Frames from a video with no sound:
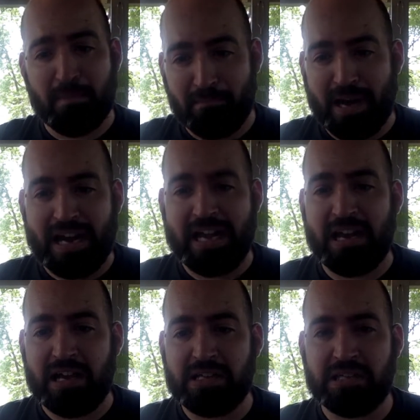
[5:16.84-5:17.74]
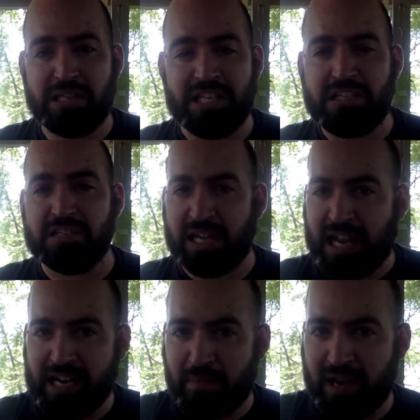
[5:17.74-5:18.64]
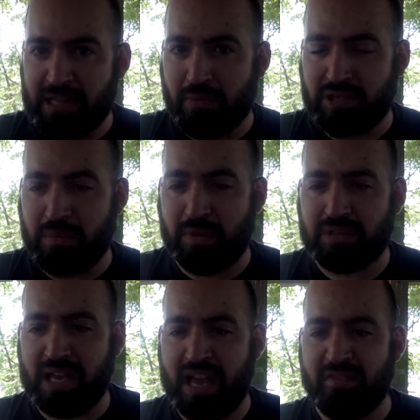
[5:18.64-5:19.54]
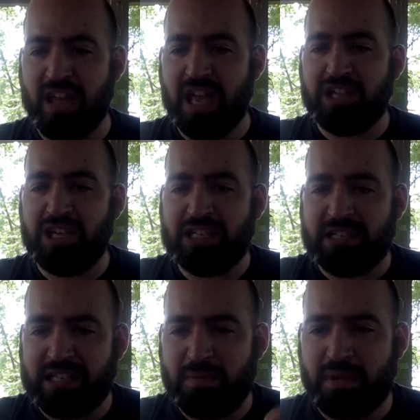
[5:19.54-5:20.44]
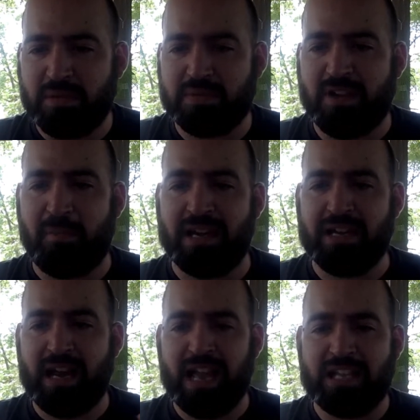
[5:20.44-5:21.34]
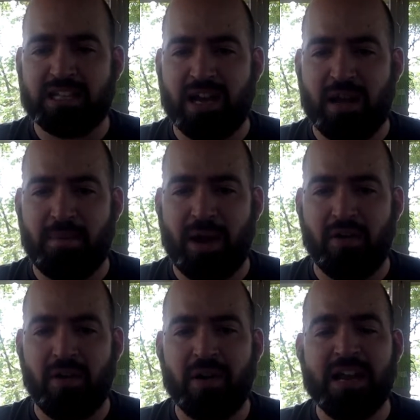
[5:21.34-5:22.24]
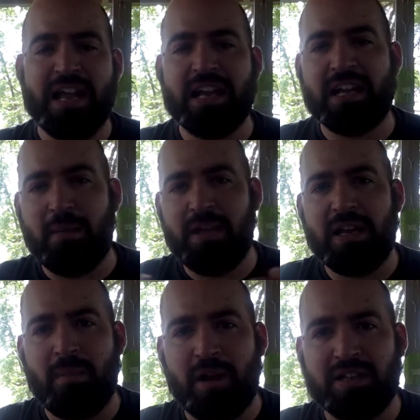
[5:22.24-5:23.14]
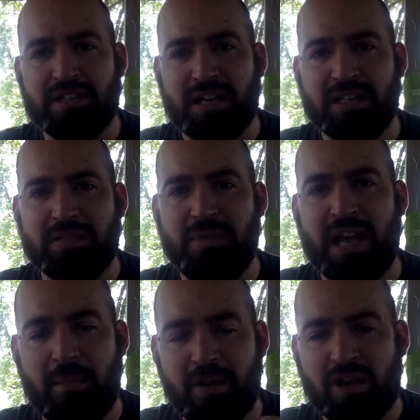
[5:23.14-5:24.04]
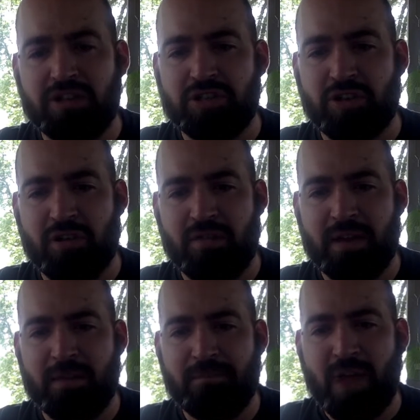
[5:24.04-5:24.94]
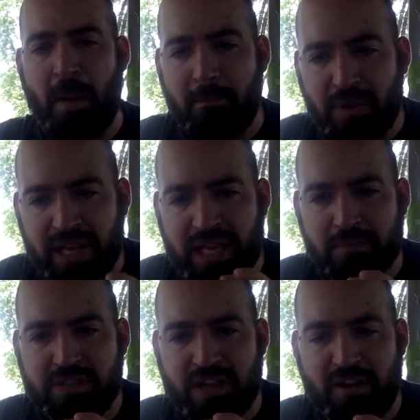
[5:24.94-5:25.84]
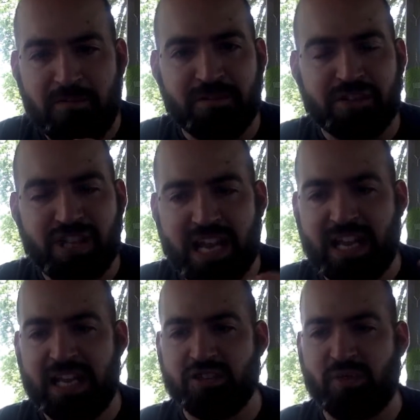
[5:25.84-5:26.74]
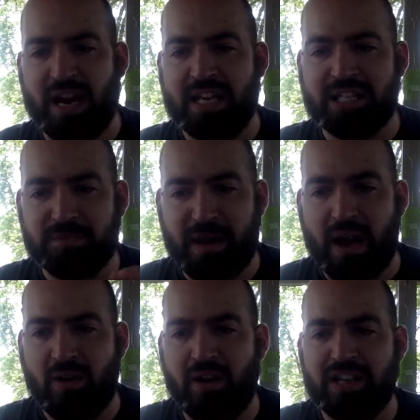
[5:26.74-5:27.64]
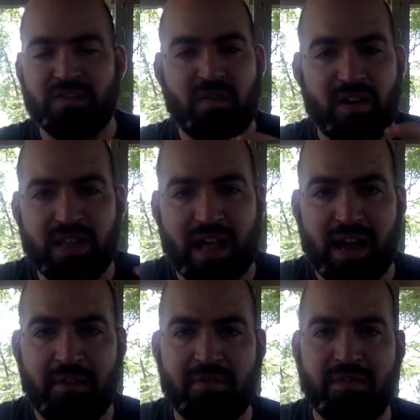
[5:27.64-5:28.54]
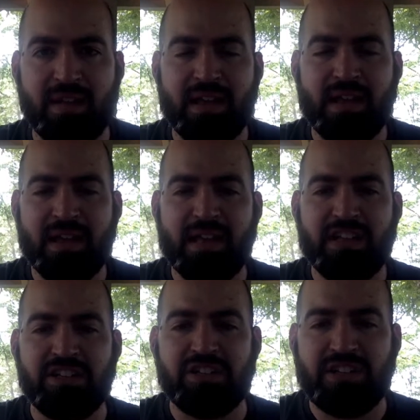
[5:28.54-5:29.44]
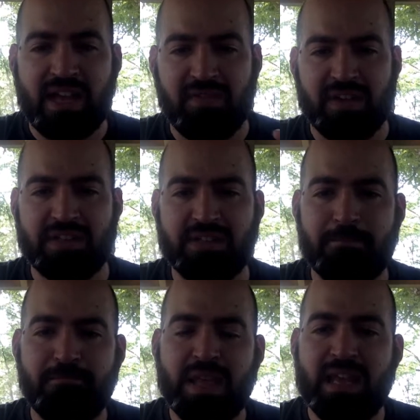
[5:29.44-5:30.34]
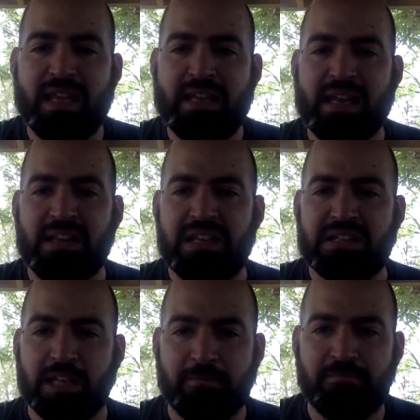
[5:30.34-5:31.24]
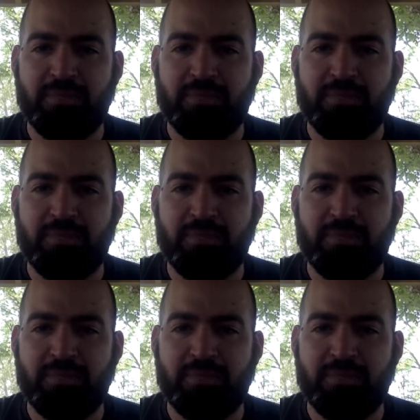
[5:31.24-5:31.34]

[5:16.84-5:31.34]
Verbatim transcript: by us. This is the kind of mind that we're supposed to have. Jesus emptied himself by denying his God power, coming amongst us, becoming our servant, humbling himself, forsaking his rights, his power, his very life to save us. Now listen,